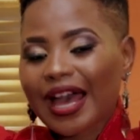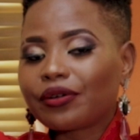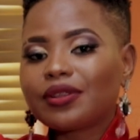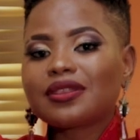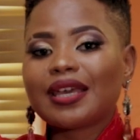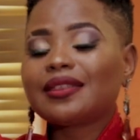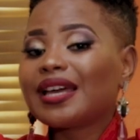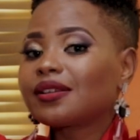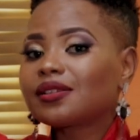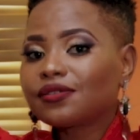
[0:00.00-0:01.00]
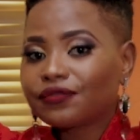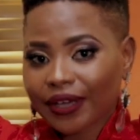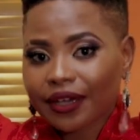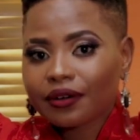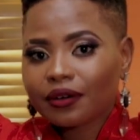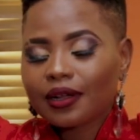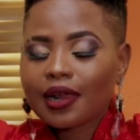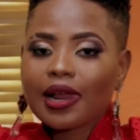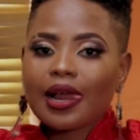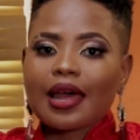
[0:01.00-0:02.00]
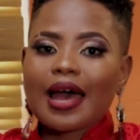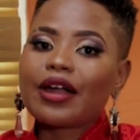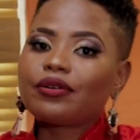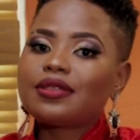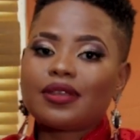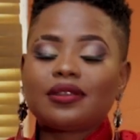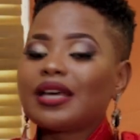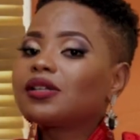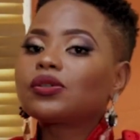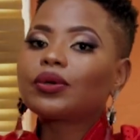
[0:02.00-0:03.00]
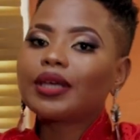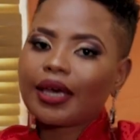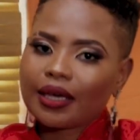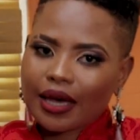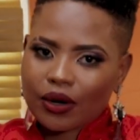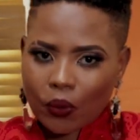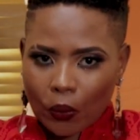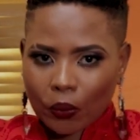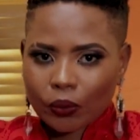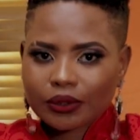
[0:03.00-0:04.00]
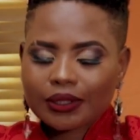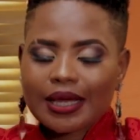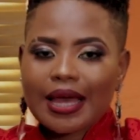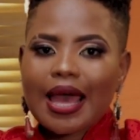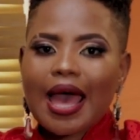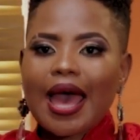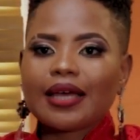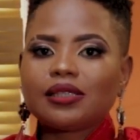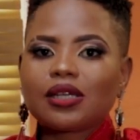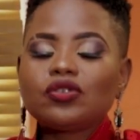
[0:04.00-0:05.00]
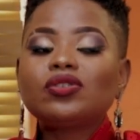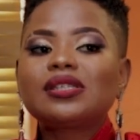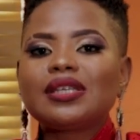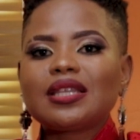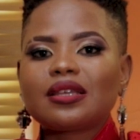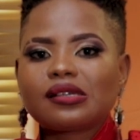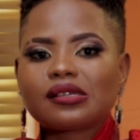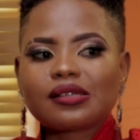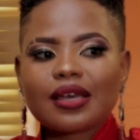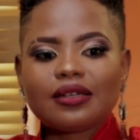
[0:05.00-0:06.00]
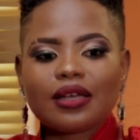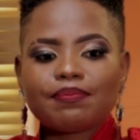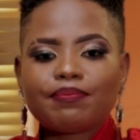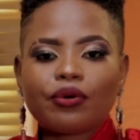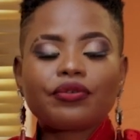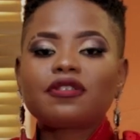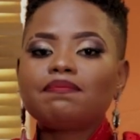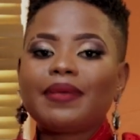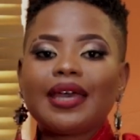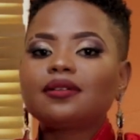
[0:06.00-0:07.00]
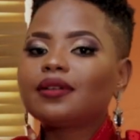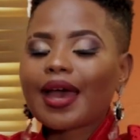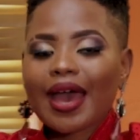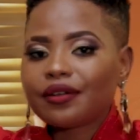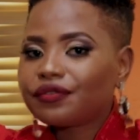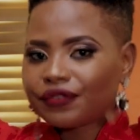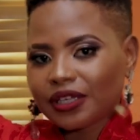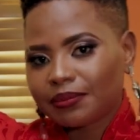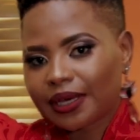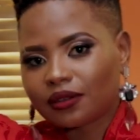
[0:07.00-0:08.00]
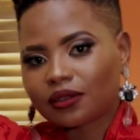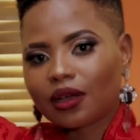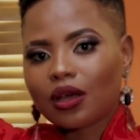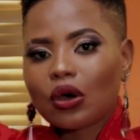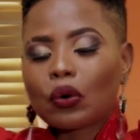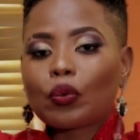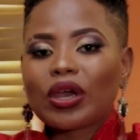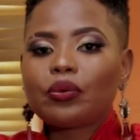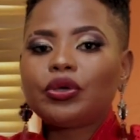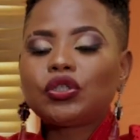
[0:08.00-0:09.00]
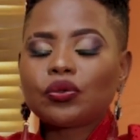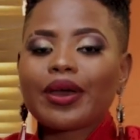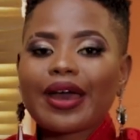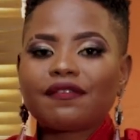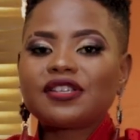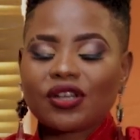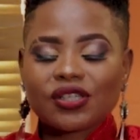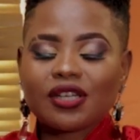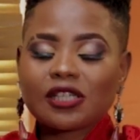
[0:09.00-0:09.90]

I don't think that is fair. I don't think that is okay at all. And you see this in, in both male and female, where we do have certain